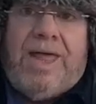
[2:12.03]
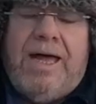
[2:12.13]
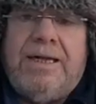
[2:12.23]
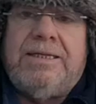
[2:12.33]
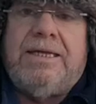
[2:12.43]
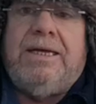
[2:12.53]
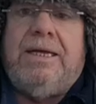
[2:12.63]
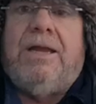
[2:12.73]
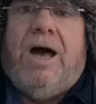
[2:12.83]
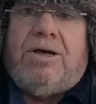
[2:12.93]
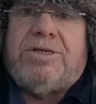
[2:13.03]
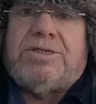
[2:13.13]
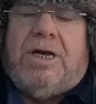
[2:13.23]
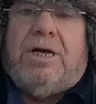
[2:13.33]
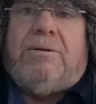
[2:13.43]
And the
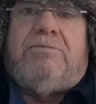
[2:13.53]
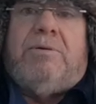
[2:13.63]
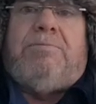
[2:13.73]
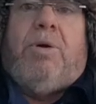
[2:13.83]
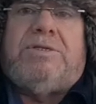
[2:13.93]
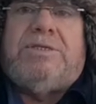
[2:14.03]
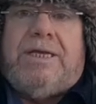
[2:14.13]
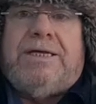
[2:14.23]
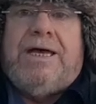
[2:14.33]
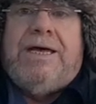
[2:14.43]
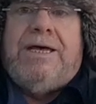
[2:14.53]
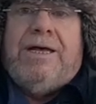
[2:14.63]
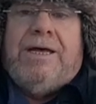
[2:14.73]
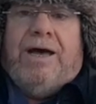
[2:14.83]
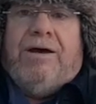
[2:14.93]
last reported
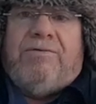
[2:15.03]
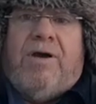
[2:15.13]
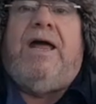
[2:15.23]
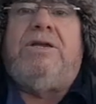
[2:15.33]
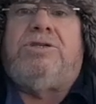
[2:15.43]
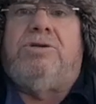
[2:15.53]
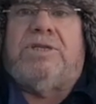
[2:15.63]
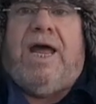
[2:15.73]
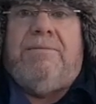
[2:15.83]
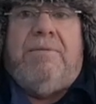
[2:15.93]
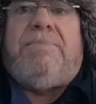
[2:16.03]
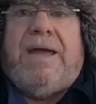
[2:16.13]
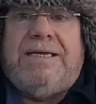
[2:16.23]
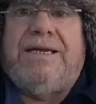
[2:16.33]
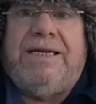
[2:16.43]
financial statement
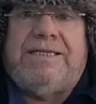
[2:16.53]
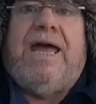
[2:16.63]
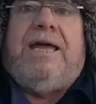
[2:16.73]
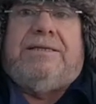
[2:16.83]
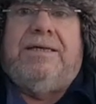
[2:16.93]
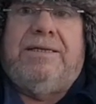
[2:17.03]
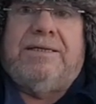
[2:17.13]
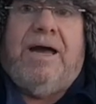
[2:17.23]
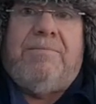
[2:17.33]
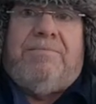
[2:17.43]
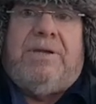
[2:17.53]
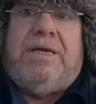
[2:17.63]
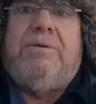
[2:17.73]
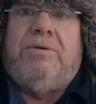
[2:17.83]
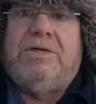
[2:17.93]
basically said that the
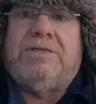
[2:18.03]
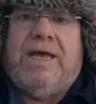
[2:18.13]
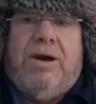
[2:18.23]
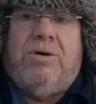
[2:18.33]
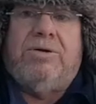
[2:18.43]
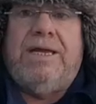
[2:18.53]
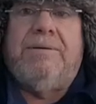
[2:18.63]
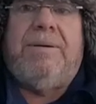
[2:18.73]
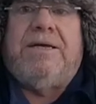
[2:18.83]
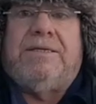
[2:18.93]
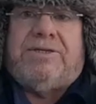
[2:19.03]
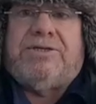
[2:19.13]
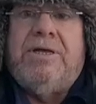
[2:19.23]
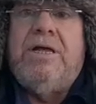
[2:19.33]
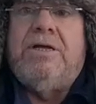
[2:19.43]
company was held in
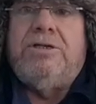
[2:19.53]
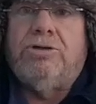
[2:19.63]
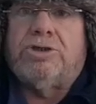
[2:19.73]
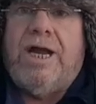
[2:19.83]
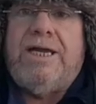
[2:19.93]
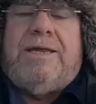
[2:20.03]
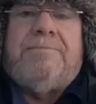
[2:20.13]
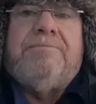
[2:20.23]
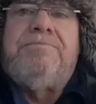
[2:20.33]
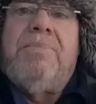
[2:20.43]
abeyance, no trading.